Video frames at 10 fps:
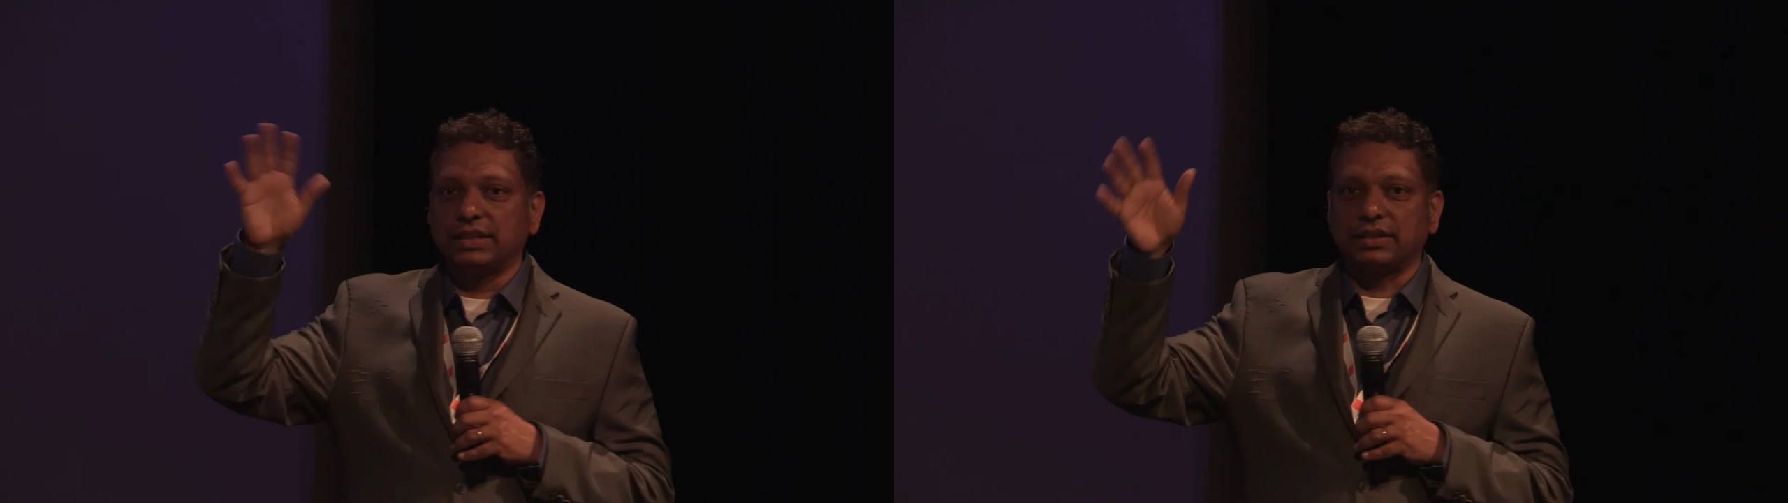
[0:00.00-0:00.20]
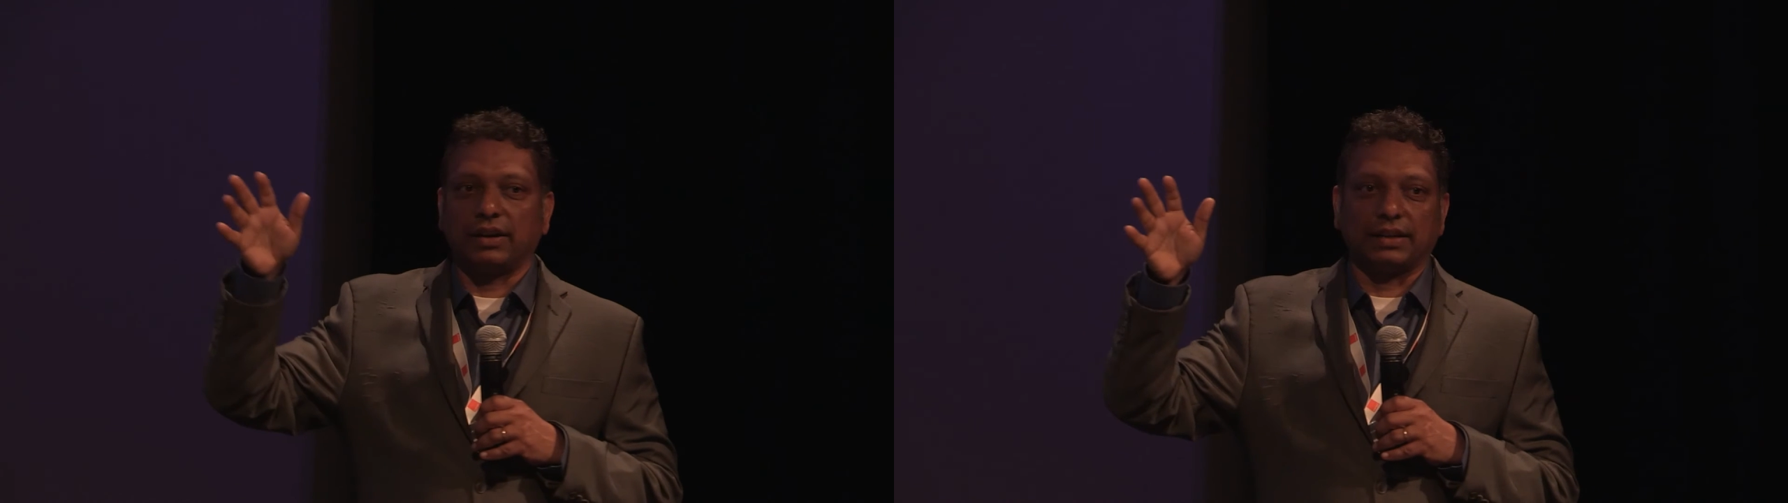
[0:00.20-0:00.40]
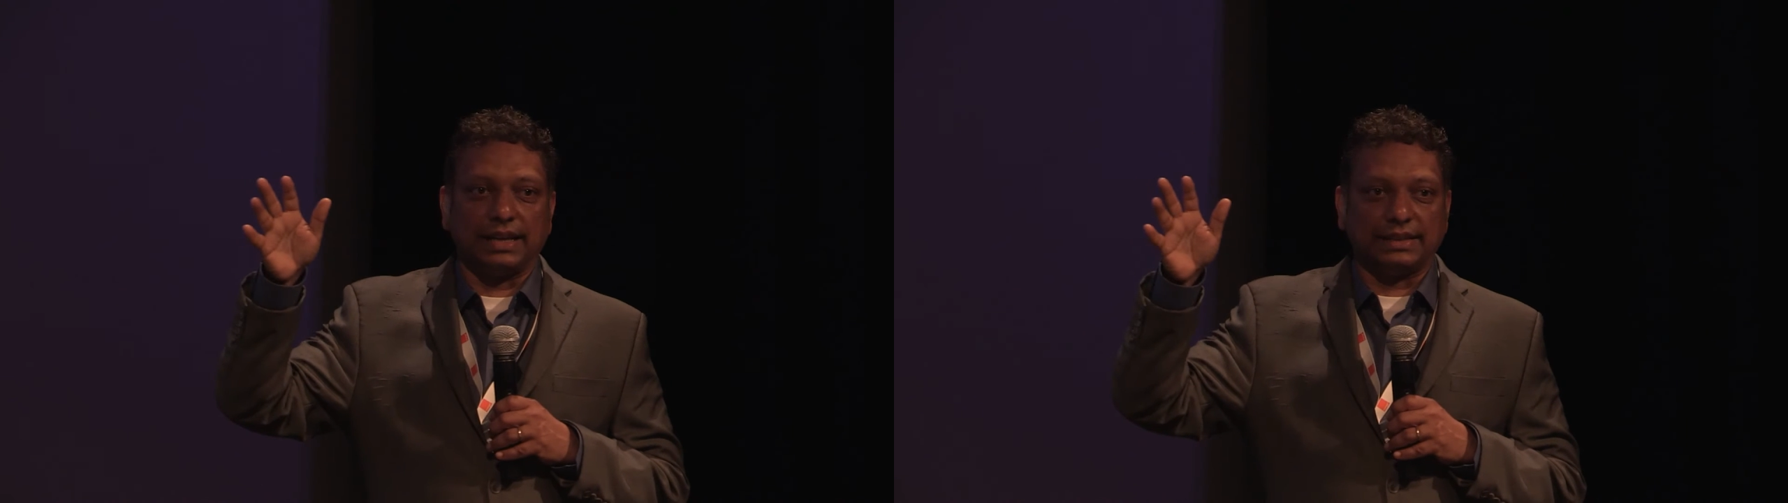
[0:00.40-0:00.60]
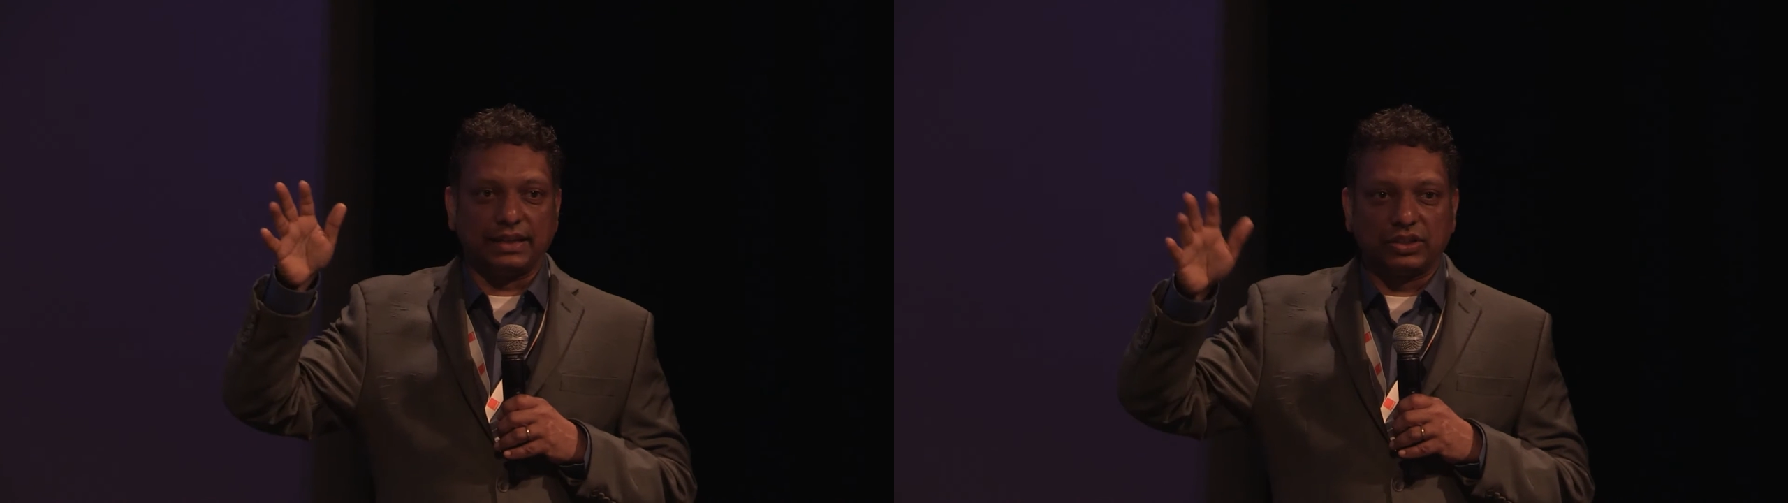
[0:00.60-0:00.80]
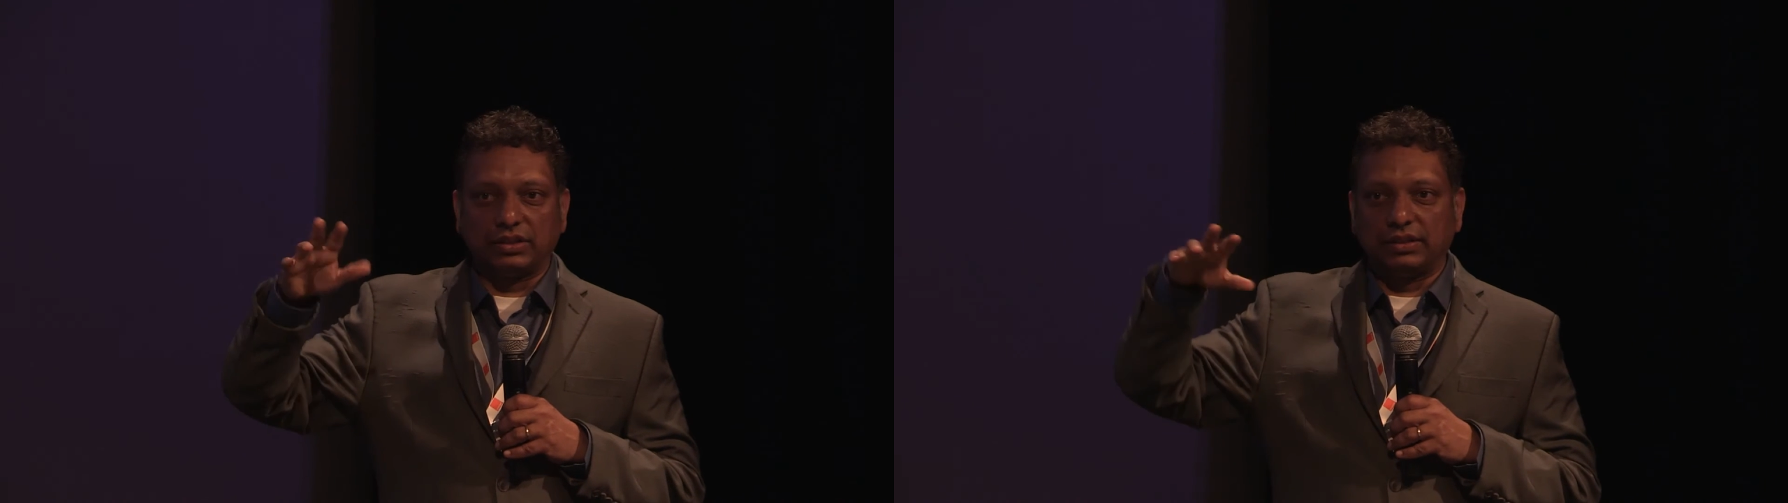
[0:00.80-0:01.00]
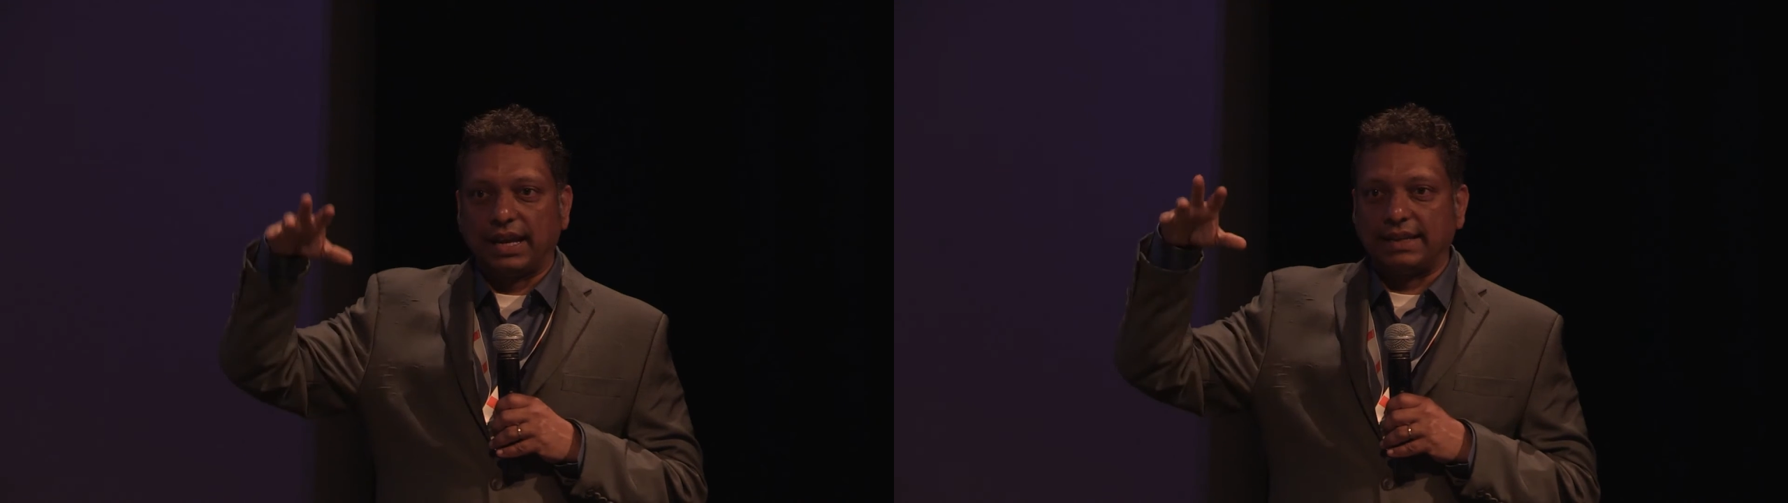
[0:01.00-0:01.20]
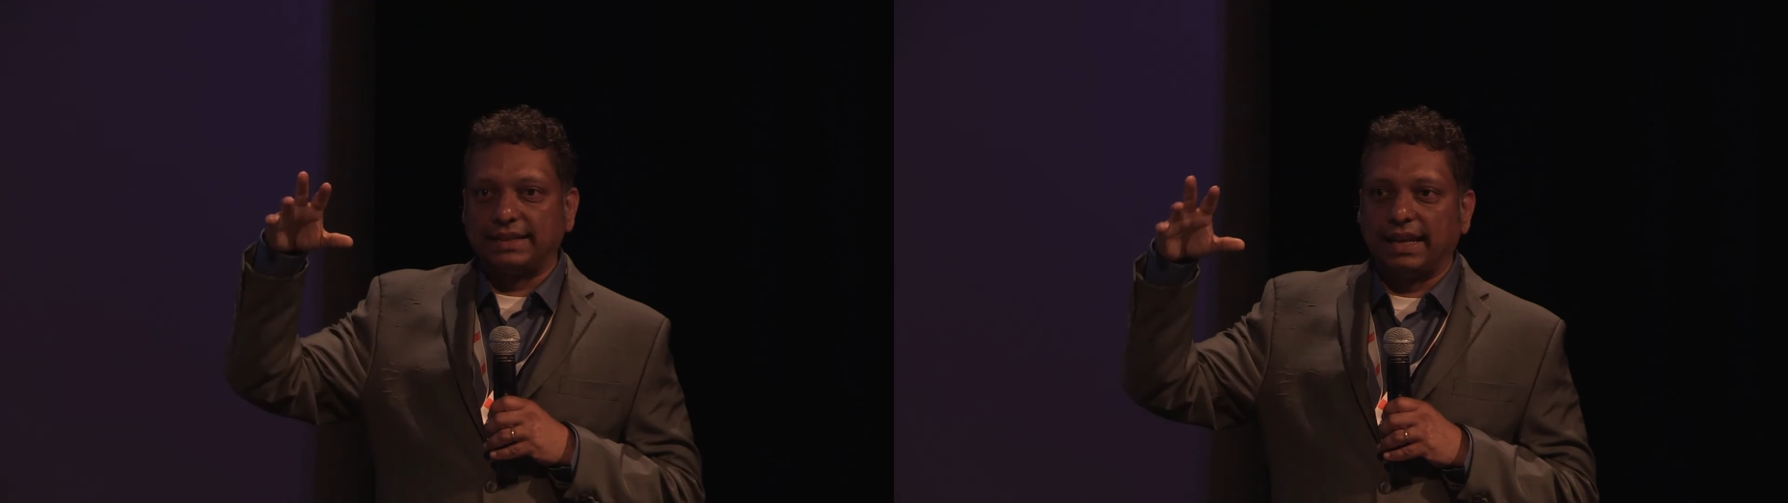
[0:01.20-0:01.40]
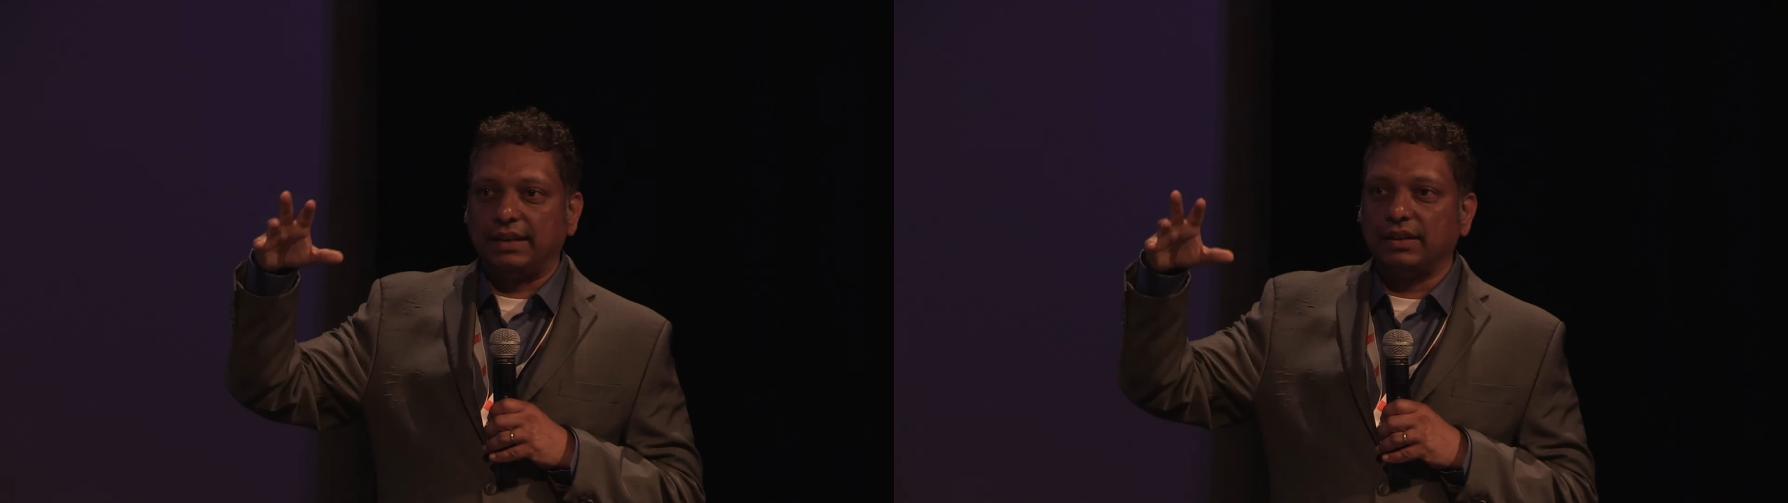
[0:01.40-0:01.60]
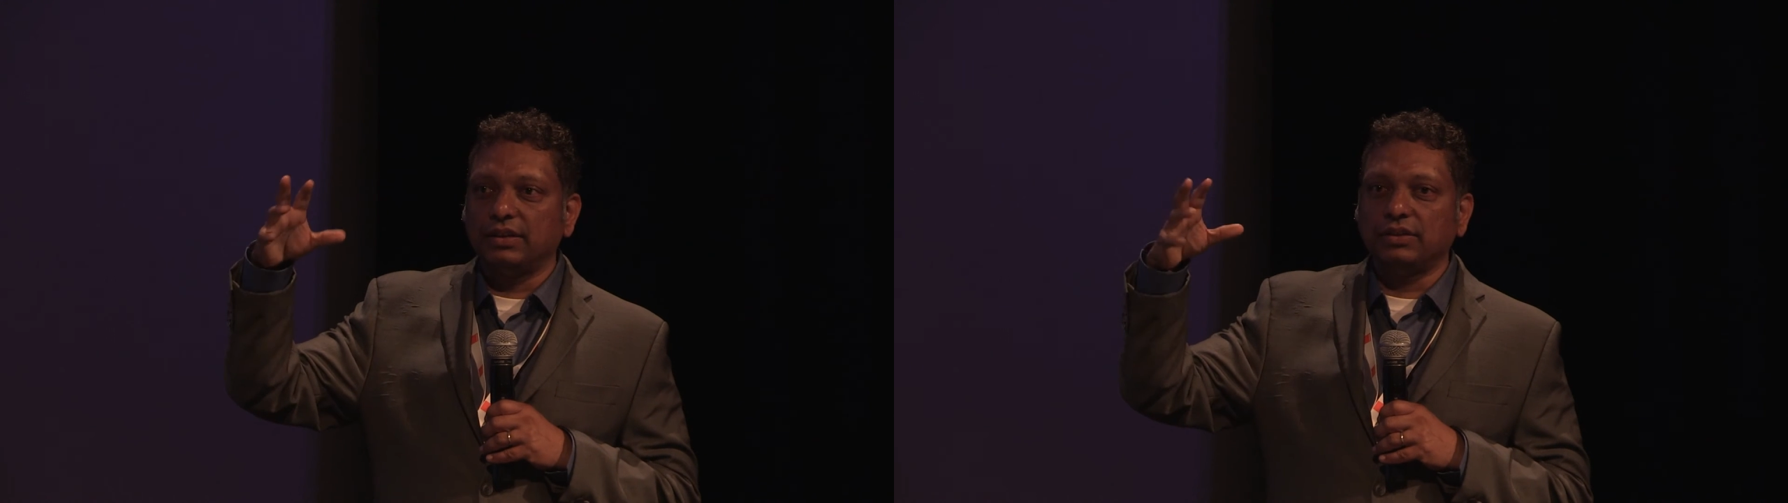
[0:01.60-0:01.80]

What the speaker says: this organization and said,